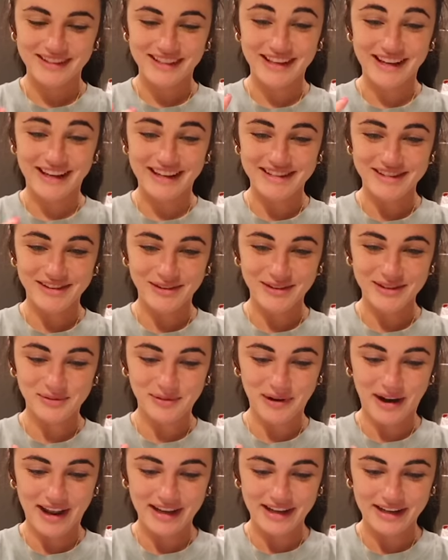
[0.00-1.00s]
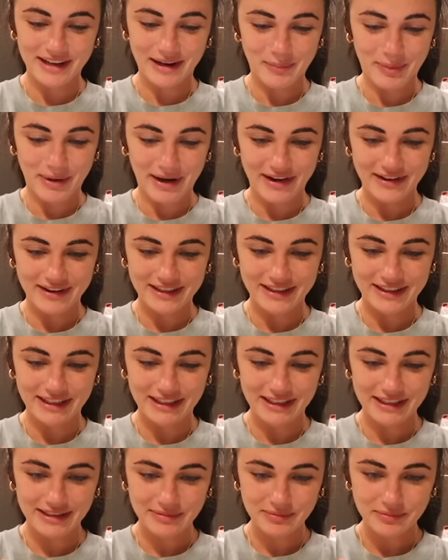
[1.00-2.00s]
Yes, it was Ryan
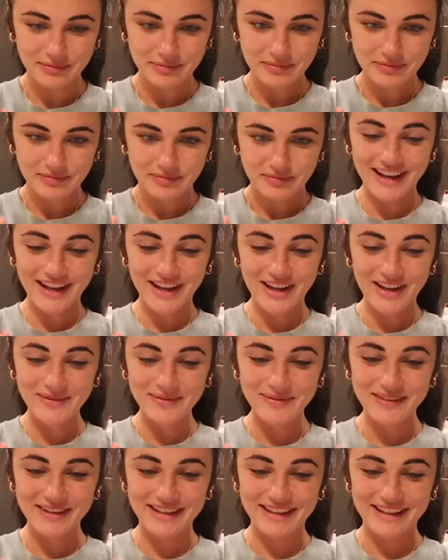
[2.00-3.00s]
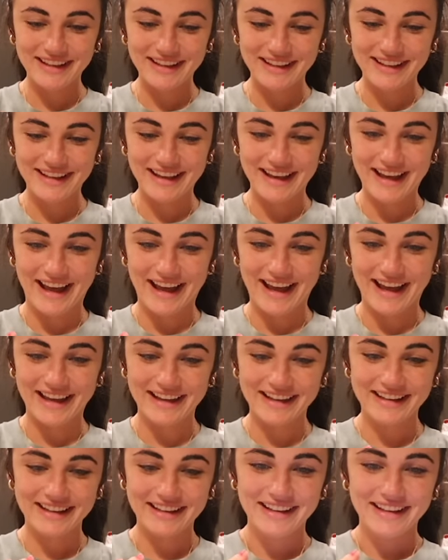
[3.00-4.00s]
apparently. Um,
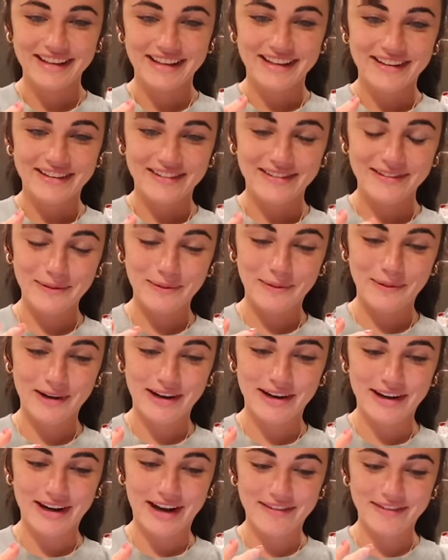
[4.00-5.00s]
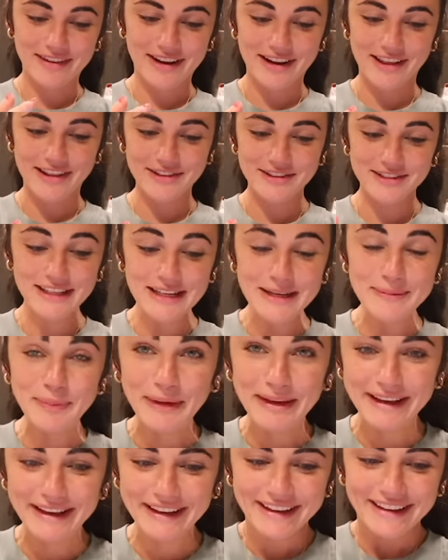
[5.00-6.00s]
yeah we're having another
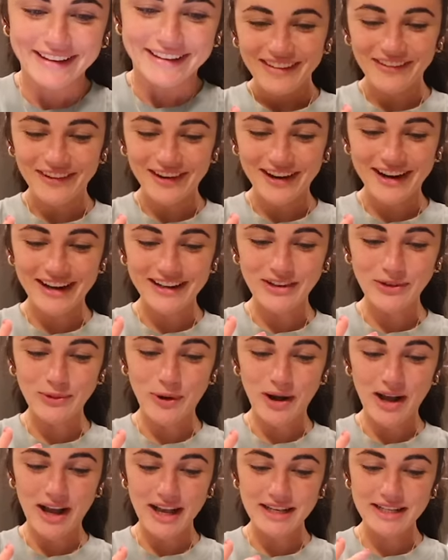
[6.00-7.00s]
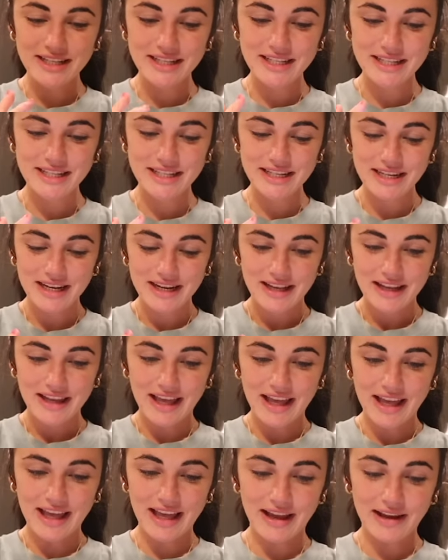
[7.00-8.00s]
sleepy. We're gonna watch.
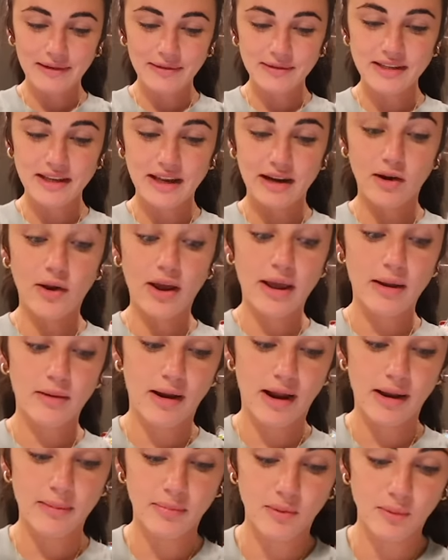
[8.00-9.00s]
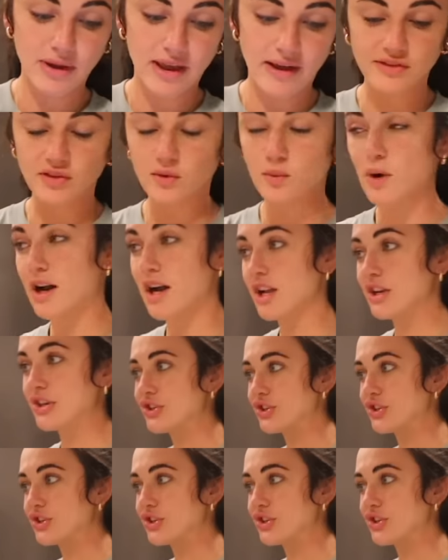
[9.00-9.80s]
I said, okay, Ryan, but we have to watch.